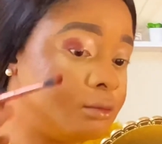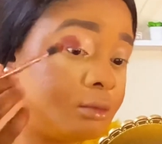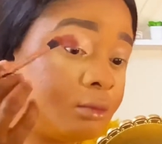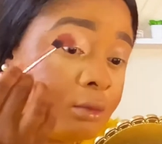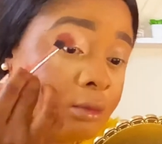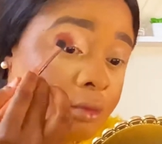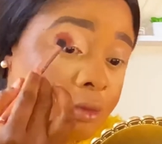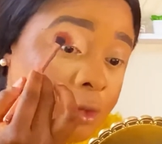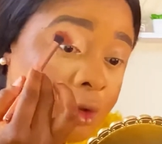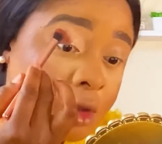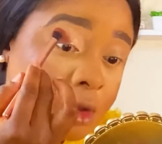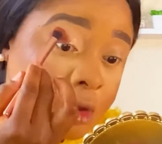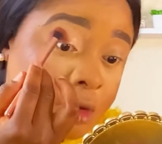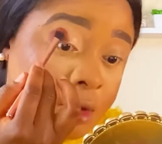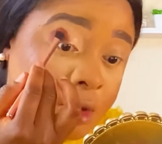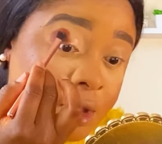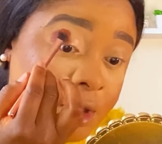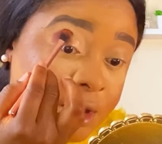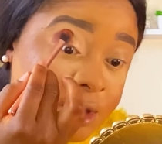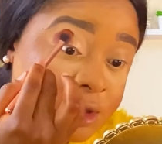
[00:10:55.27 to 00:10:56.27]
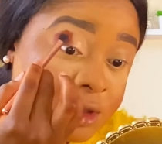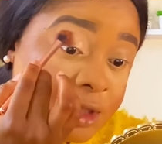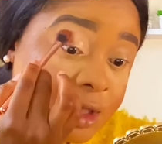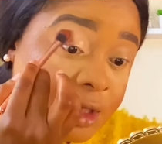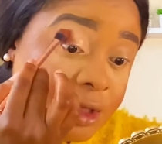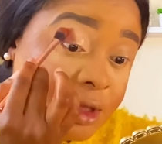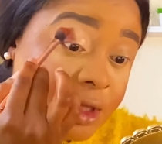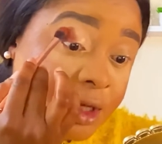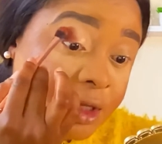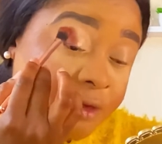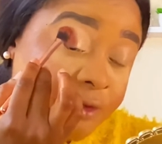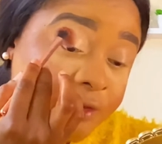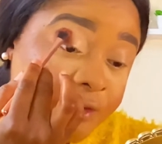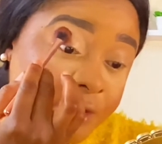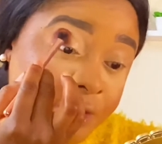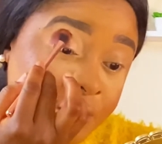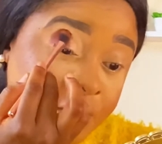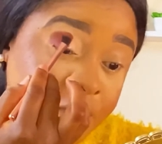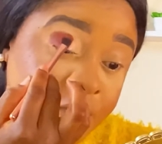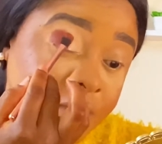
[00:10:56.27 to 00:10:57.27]
I'm going to extend that
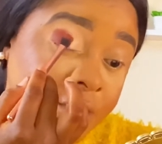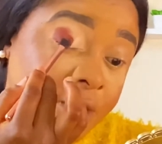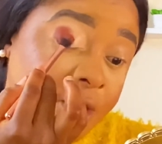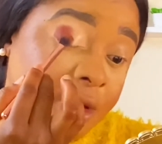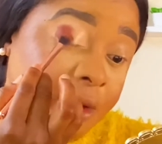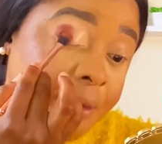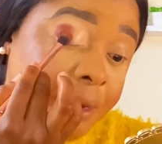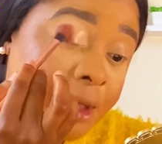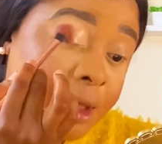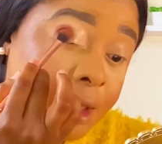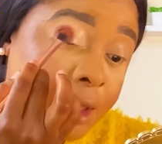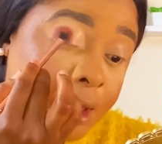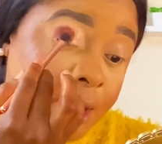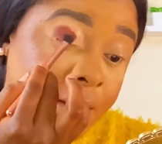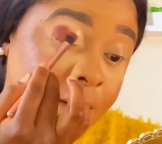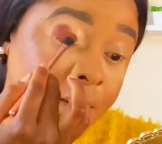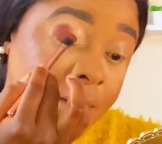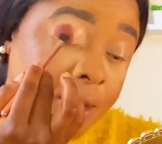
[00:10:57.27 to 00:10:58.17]
further up here.